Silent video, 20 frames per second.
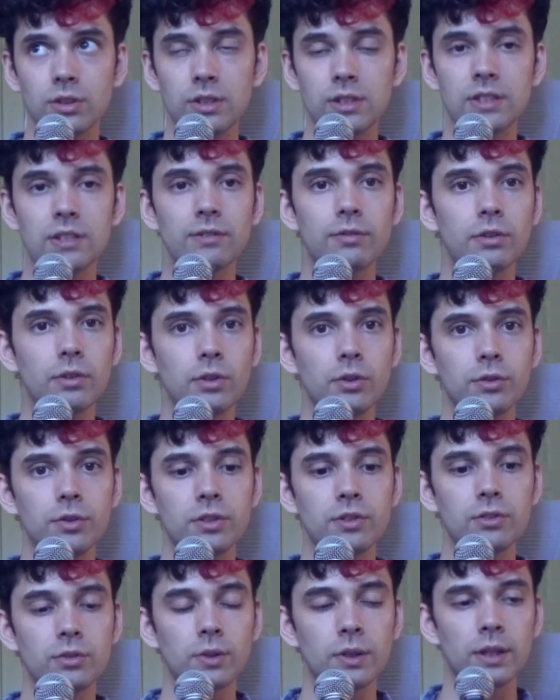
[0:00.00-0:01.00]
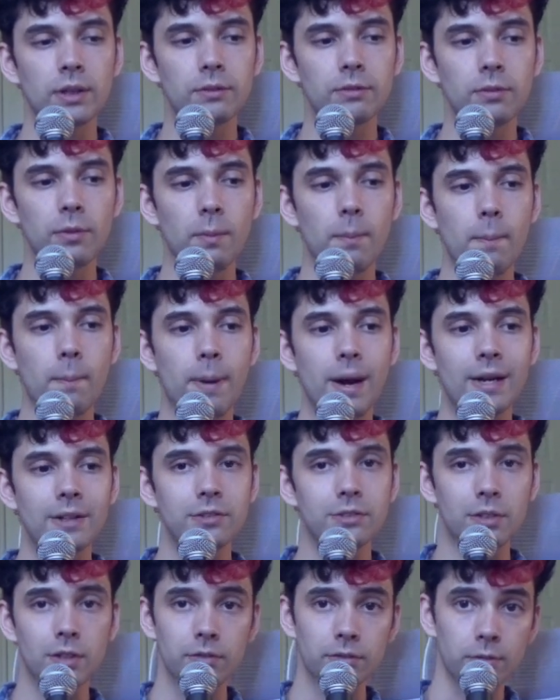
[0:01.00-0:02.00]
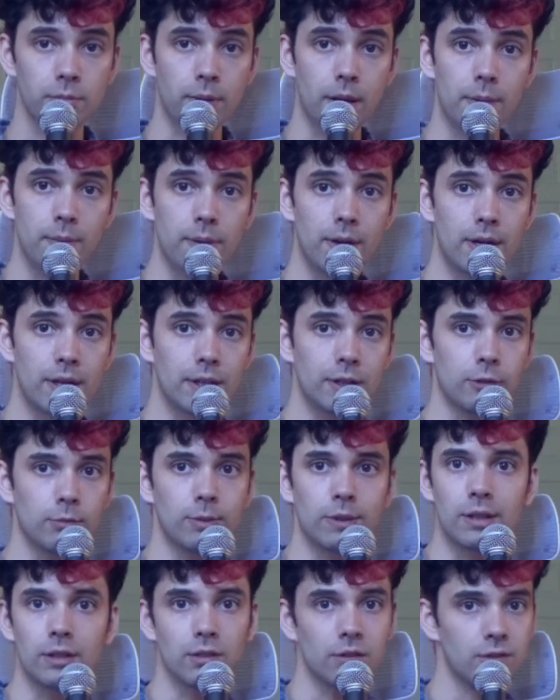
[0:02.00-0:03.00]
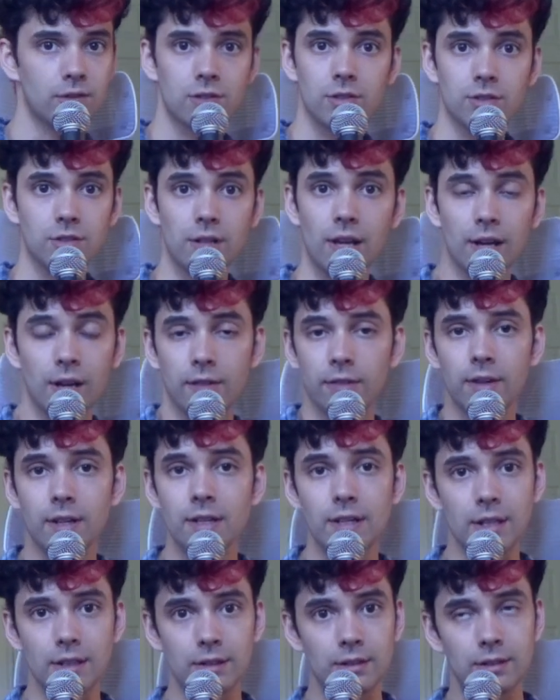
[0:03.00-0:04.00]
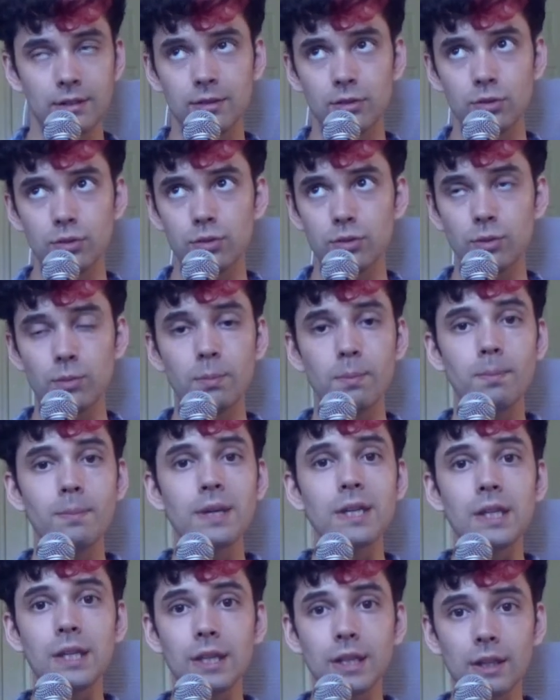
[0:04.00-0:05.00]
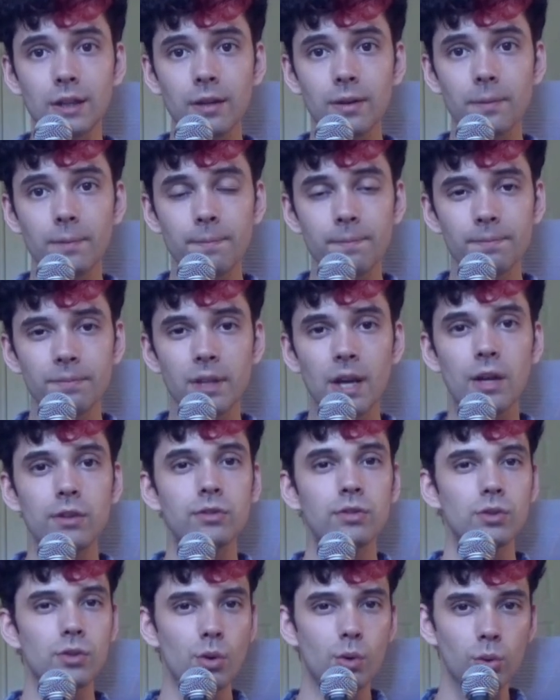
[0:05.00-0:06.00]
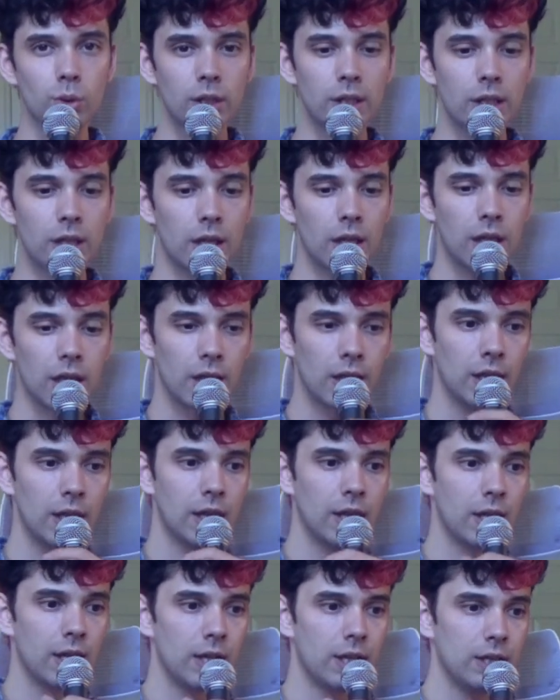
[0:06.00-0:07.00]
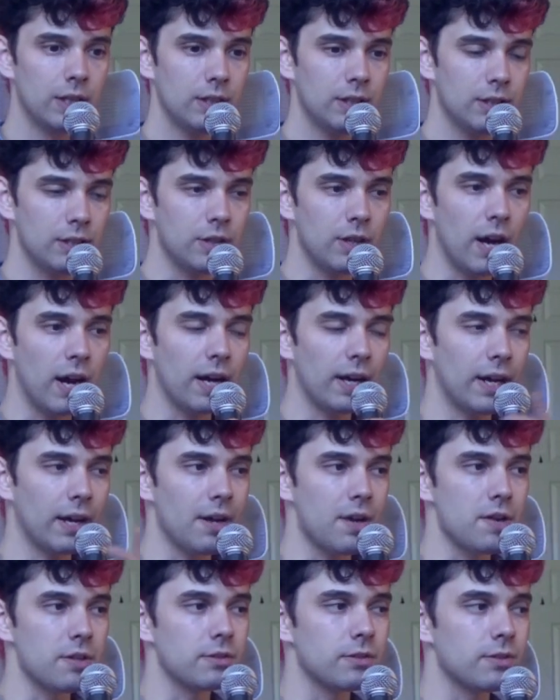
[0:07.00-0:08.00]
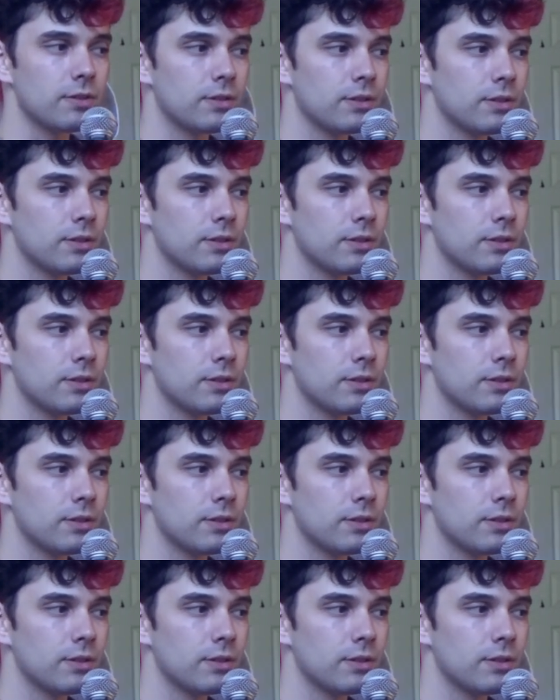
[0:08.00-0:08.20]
difficulties doing it for myself and my branding is because it's just not authentic to me as Nolan, not as